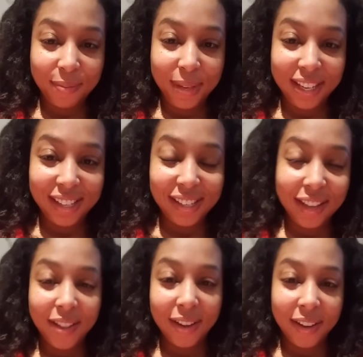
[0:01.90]
Peace
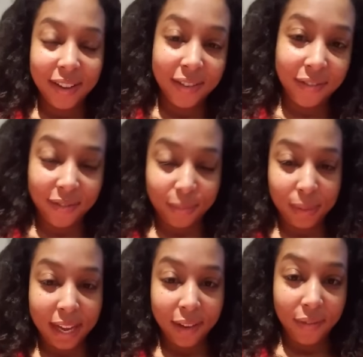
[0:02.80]
and love,
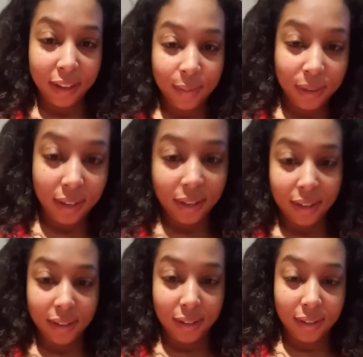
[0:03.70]
black family.
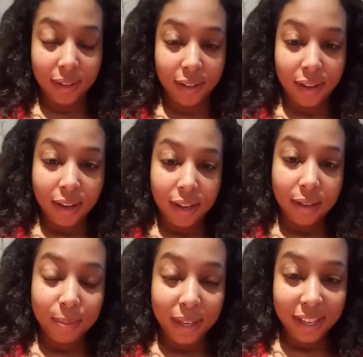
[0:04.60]

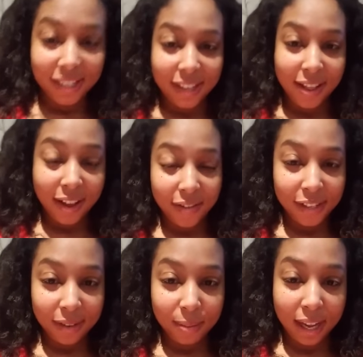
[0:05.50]
Peace and love
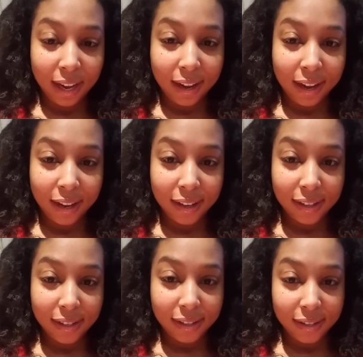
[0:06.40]
to the black
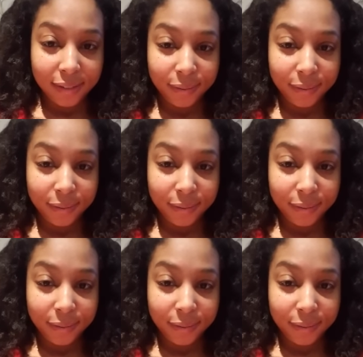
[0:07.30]
guys.